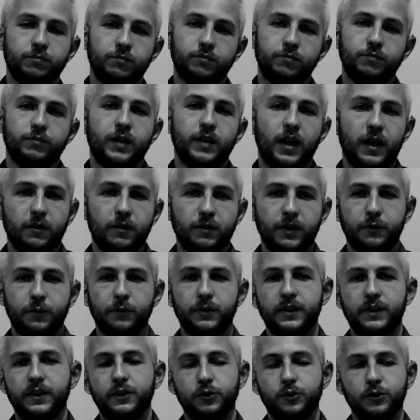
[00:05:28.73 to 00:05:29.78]
kind of like
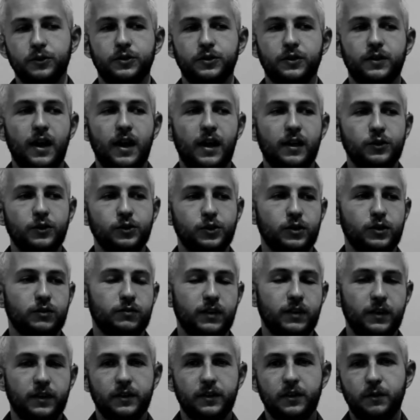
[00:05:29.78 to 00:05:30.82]
related to this analogy of
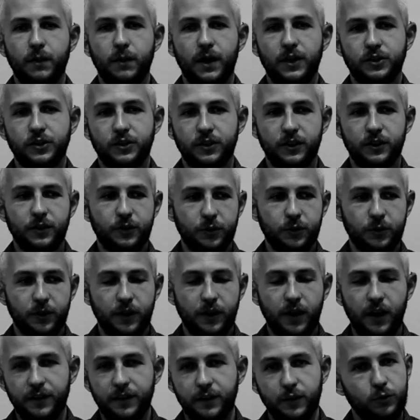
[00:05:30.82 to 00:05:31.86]
like imagining you're a
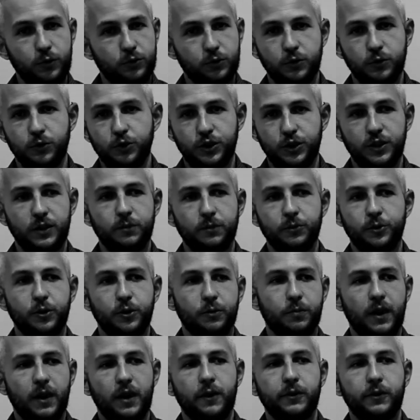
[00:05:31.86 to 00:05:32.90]
guy that goes to the gym, you're a
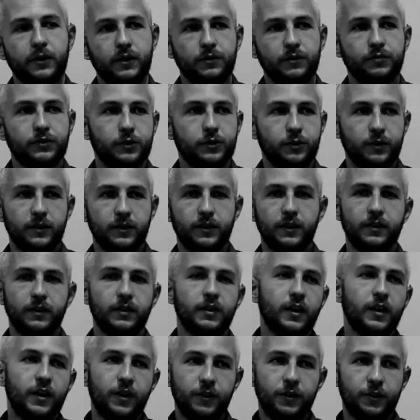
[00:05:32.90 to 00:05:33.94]
power lifter, and then
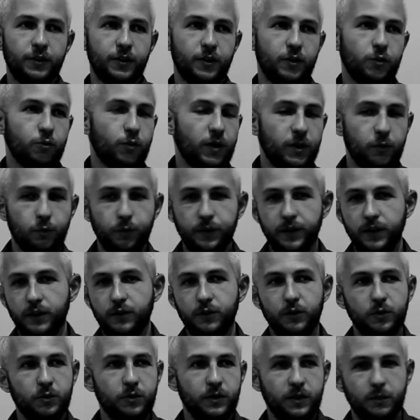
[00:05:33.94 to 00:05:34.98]
1 week
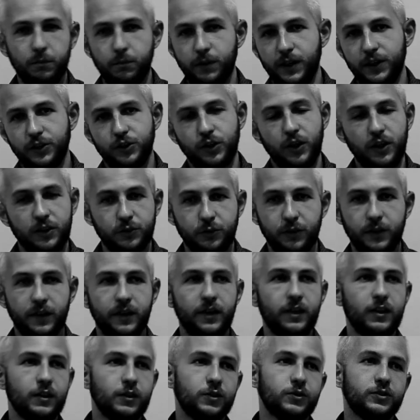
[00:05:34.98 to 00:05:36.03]
you can bench 100
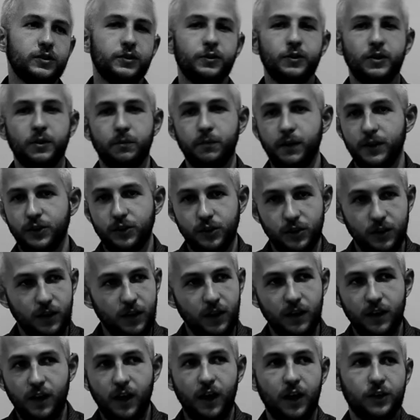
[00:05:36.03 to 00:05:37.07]
kilos, and you can bench
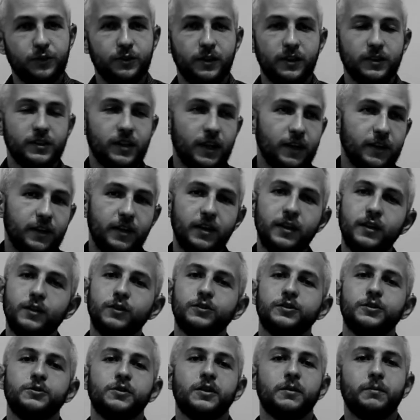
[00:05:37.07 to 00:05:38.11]
110 kilos,
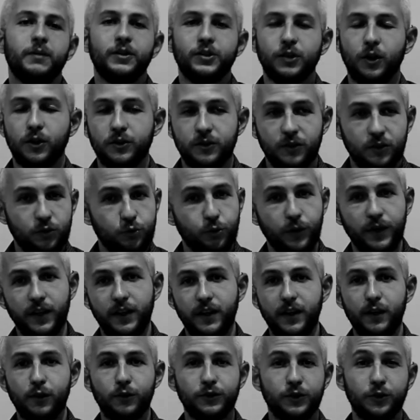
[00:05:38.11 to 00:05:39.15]
and you can bench 120
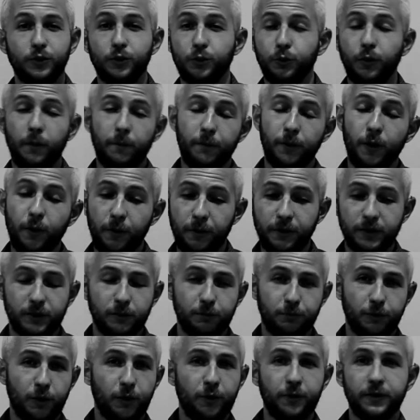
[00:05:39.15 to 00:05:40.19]
kilos, and you're doing progress and
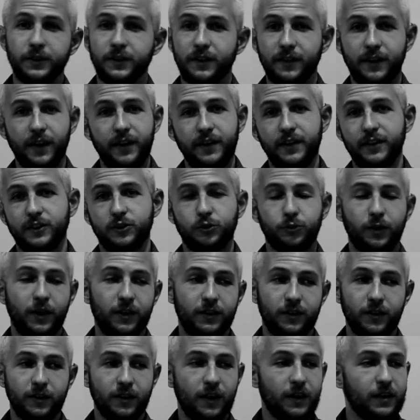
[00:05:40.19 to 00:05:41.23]
progress and gaining strength
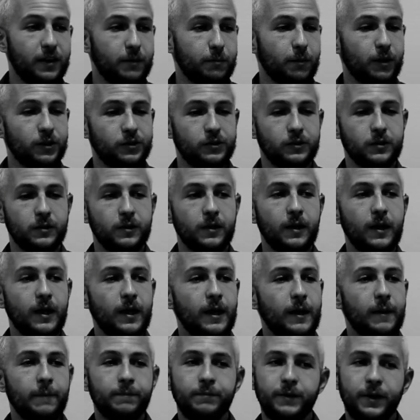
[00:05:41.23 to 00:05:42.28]
and gaining muscle,
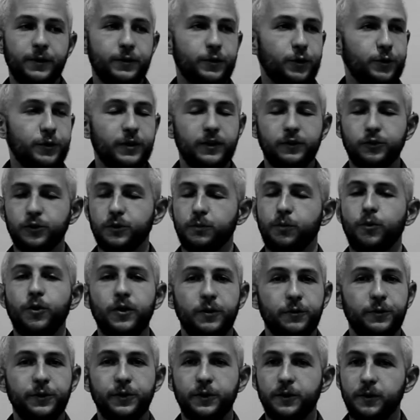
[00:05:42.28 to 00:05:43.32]
and you get to the point
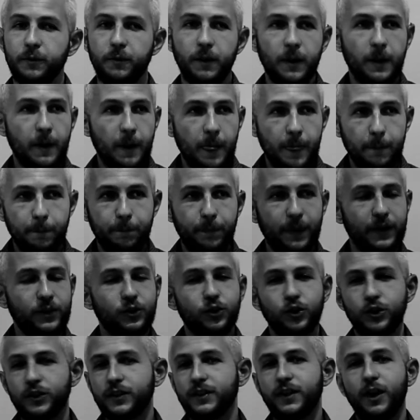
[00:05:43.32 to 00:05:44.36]
where you're
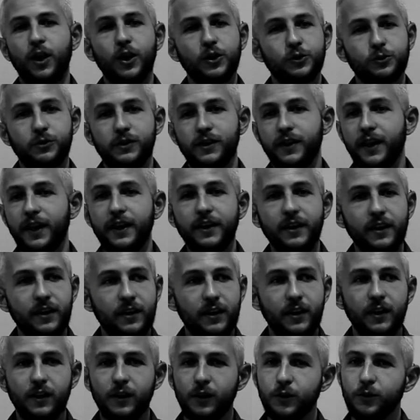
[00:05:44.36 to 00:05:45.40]
benching 180
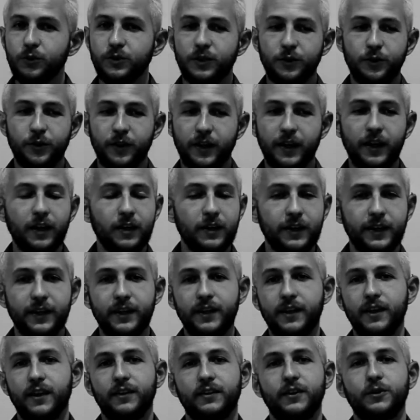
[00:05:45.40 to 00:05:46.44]
kilos and you're killing
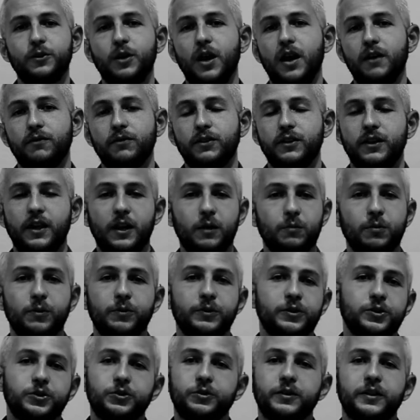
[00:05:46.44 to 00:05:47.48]
it, and then you have an elbow
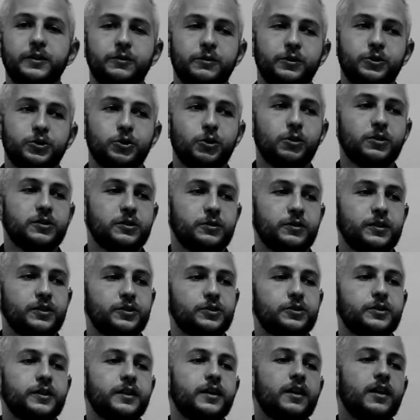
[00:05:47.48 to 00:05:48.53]
injury or a shoulder
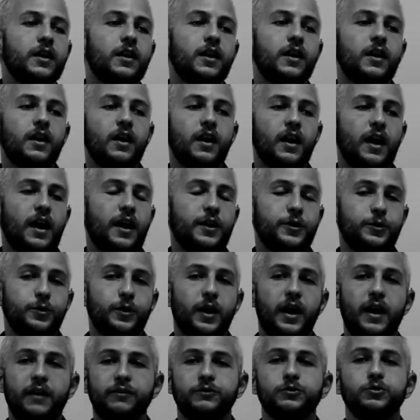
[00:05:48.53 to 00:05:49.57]
injury, and you
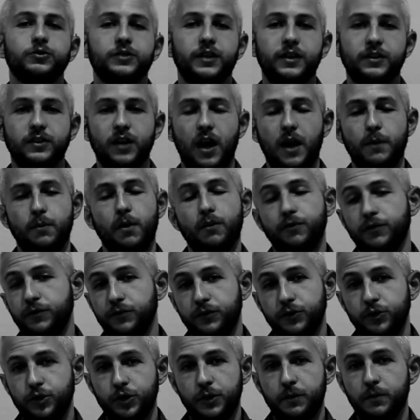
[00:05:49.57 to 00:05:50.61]
have to take time off of the
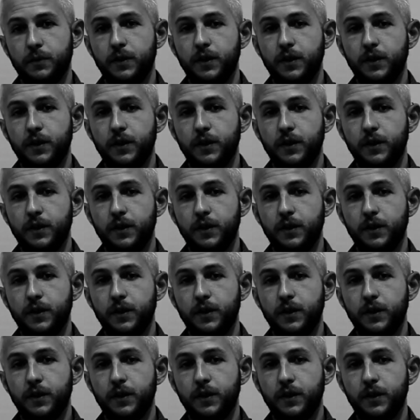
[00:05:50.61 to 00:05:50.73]
gym,